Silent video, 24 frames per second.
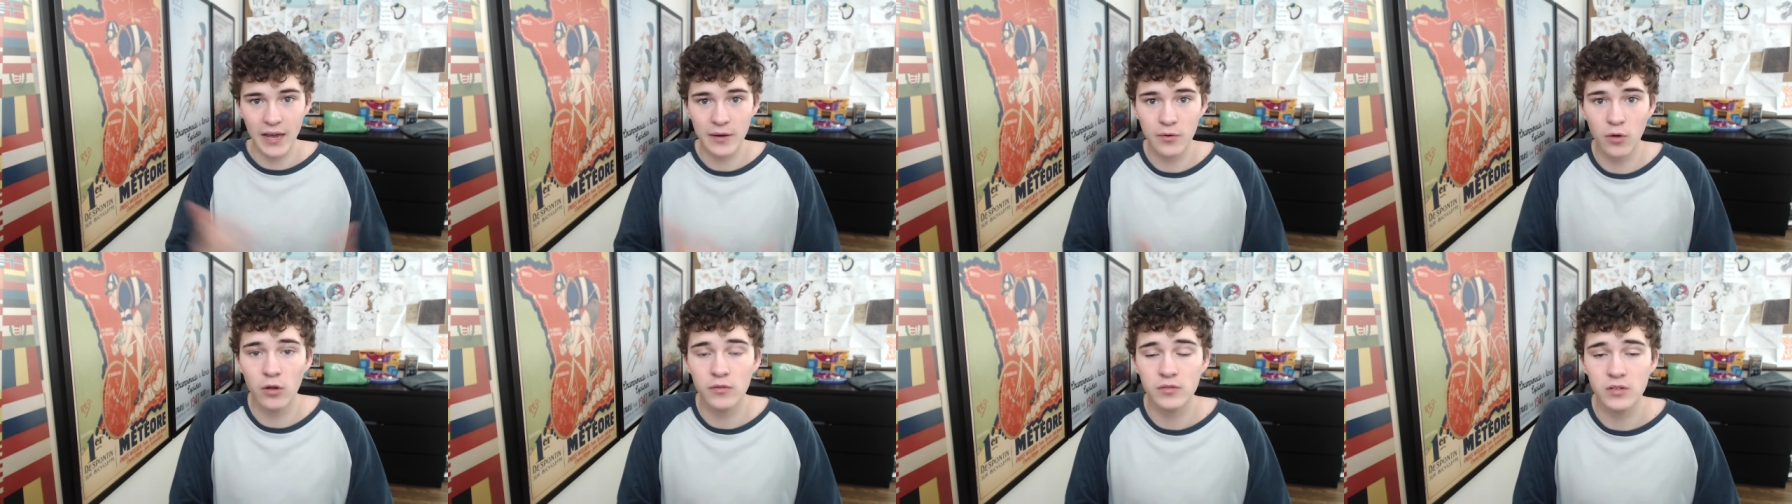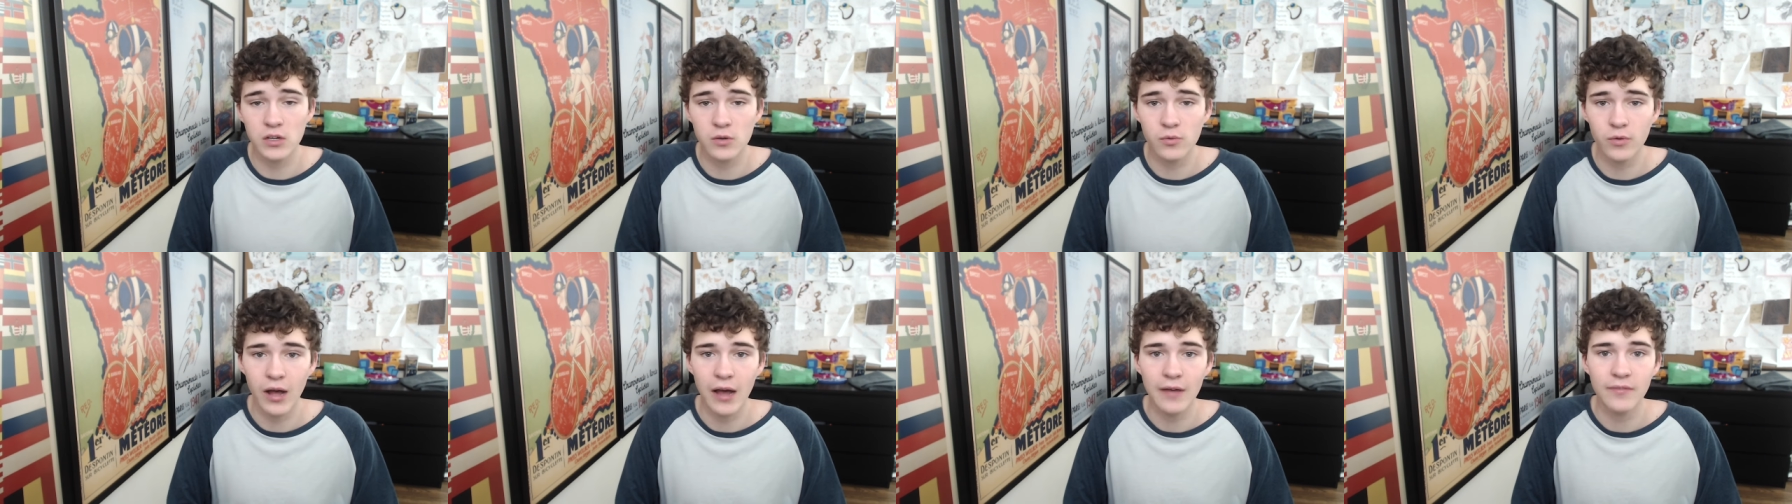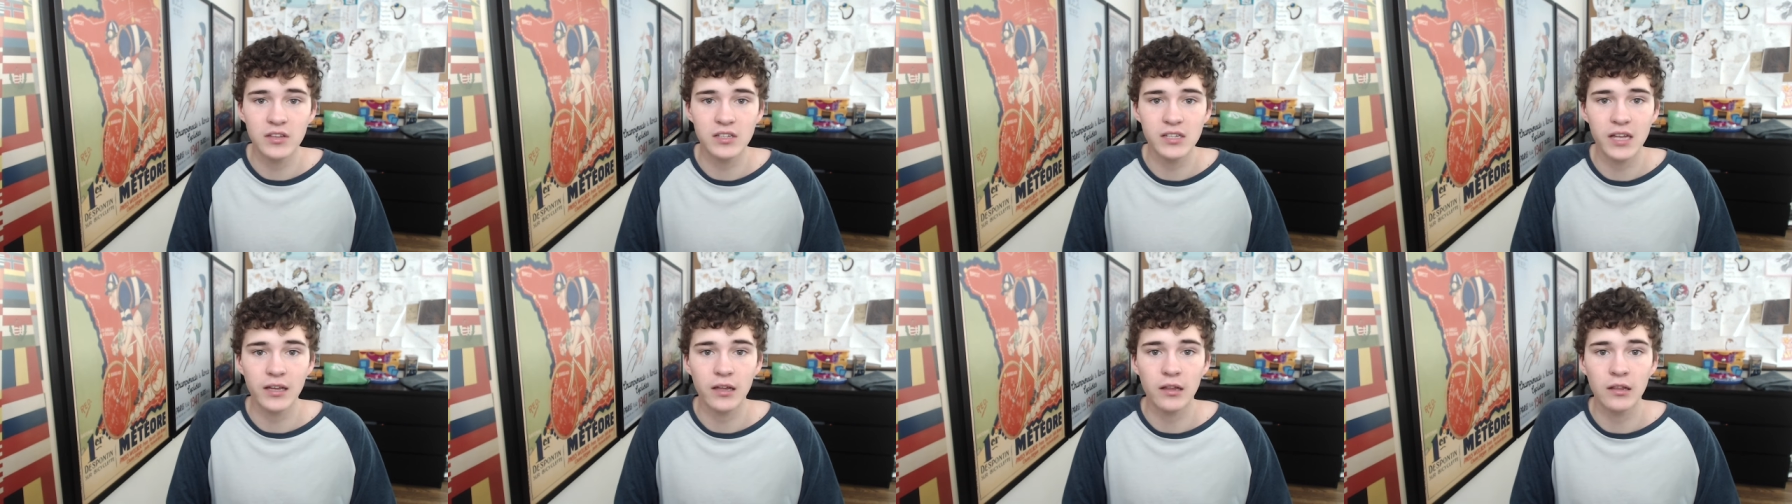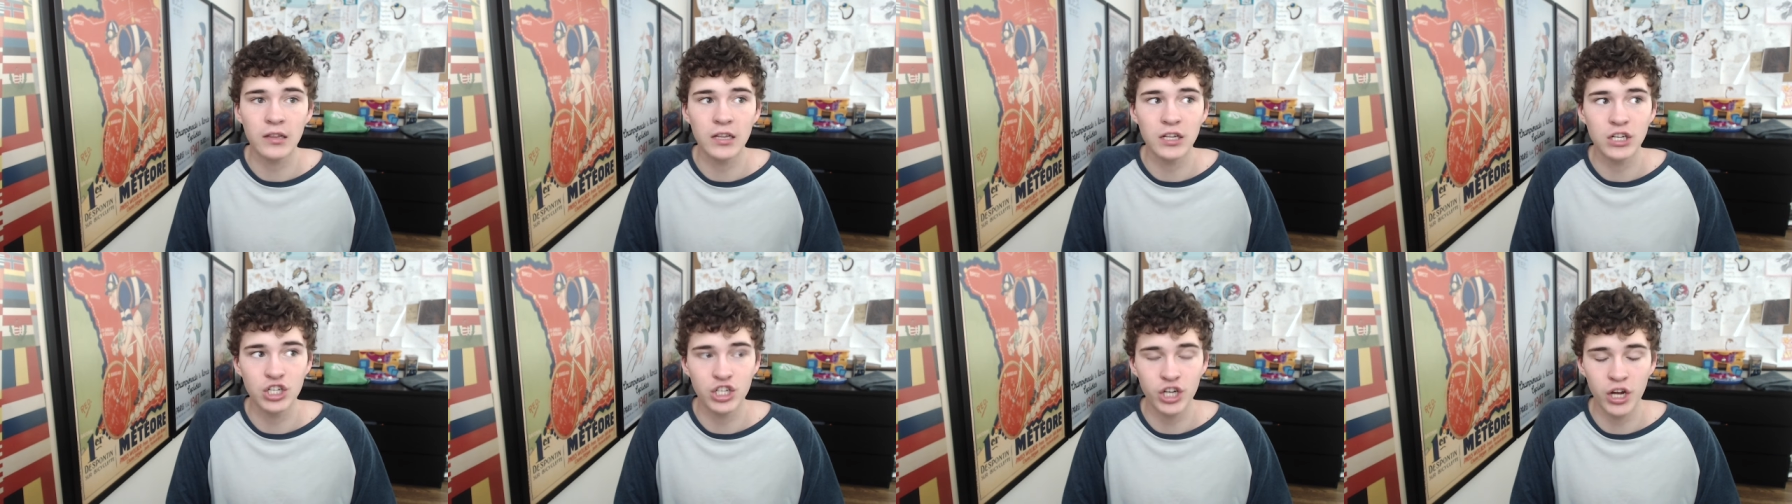and all of a sudden we'll have these like
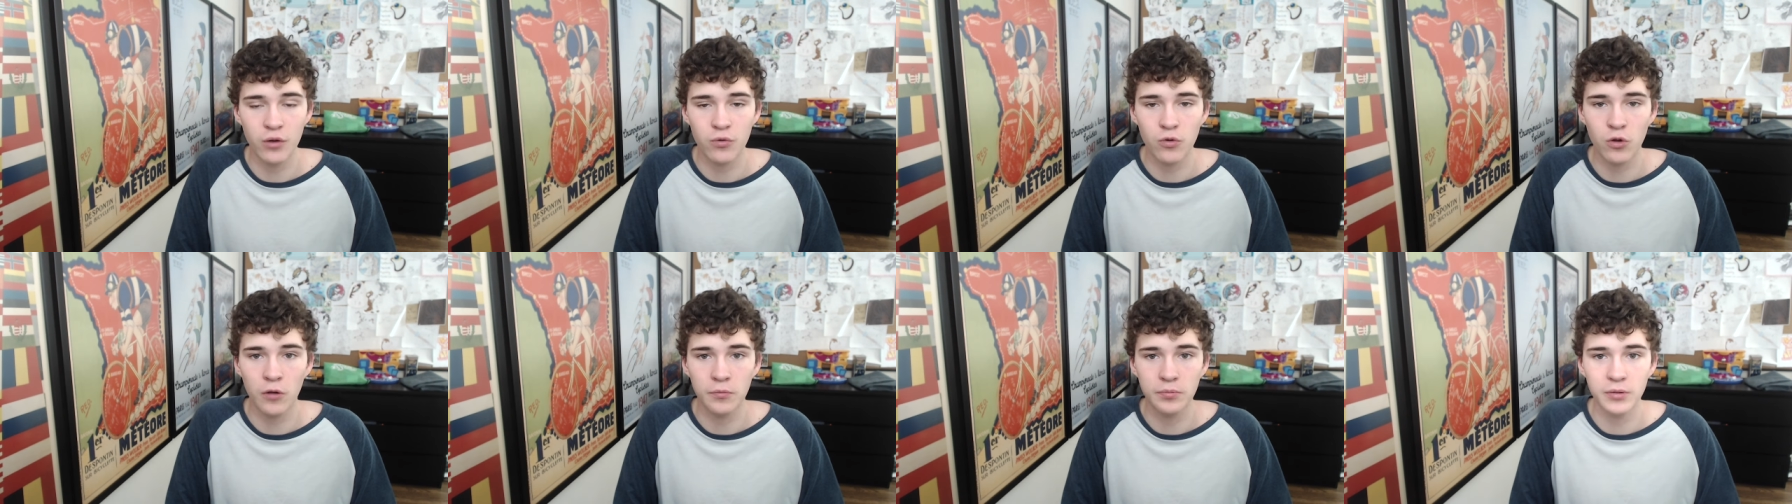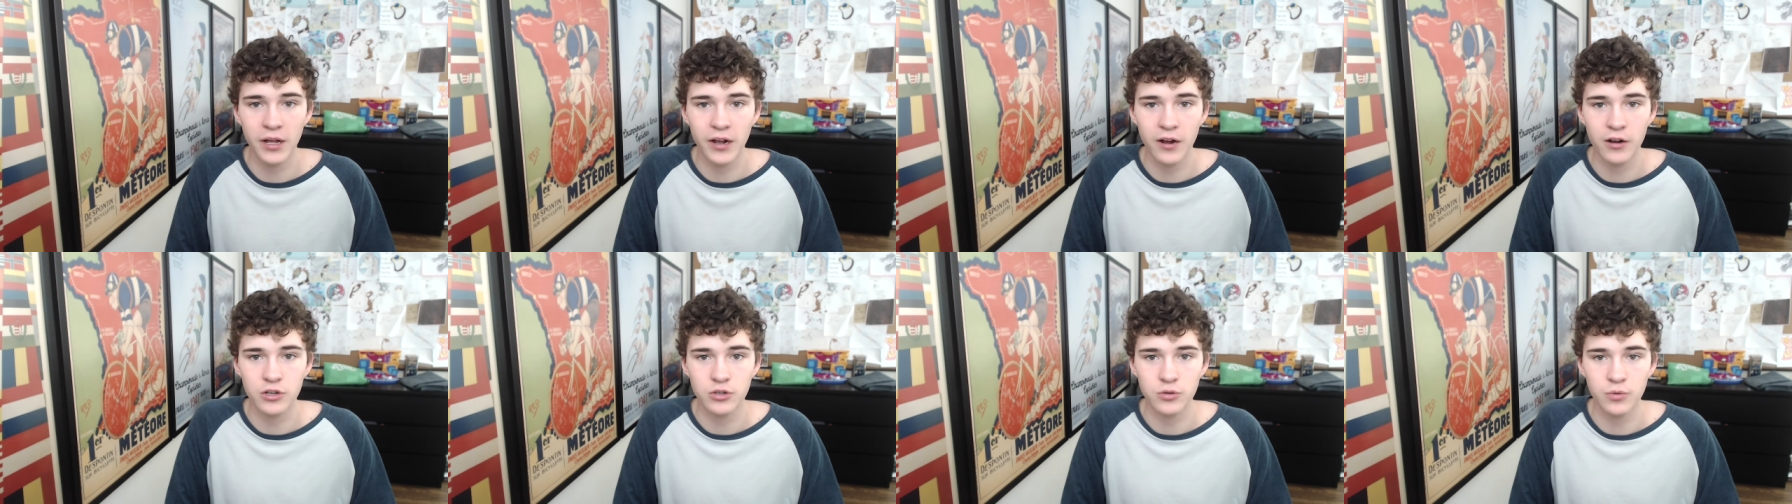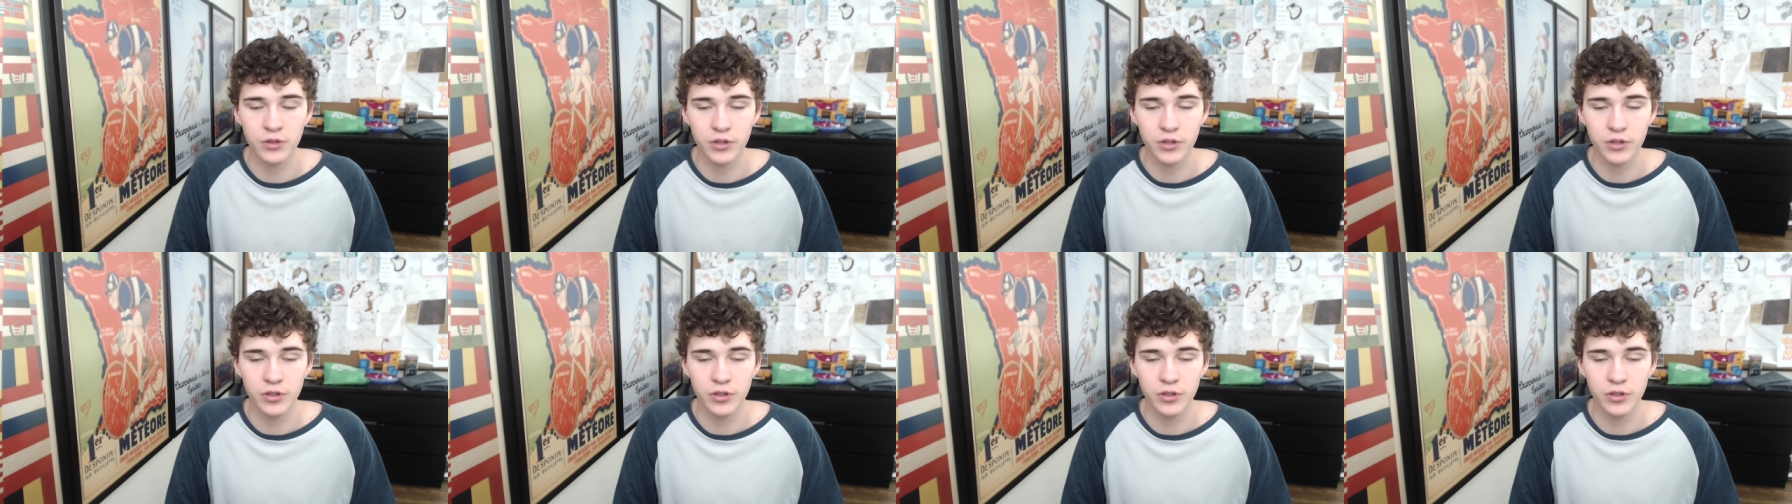legit role players